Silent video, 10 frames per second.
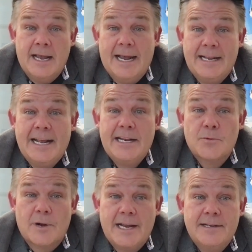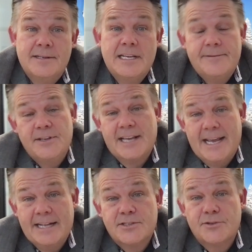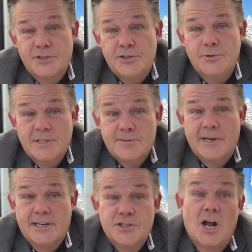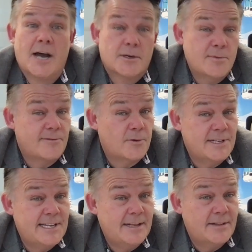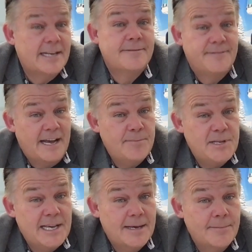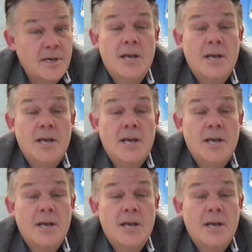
At any rate, if you cancel due to inspection on or before the deadline at 5 p.m.,